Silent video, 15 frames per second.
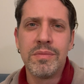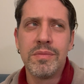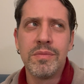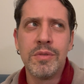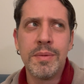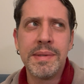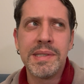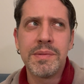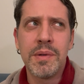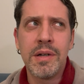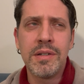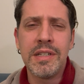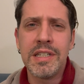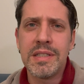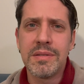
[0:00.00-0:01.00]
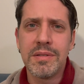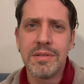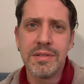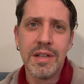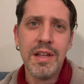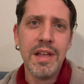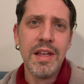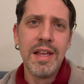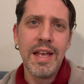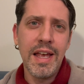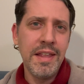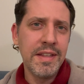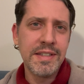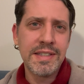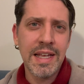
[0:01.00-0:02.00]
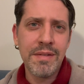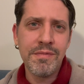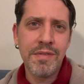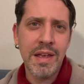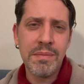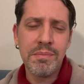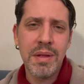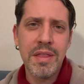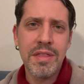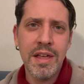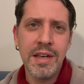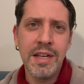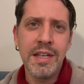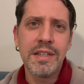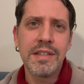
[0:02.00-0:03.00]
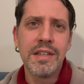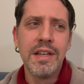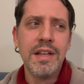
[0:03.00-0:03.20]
Woman's World, is in the same vein pathetic,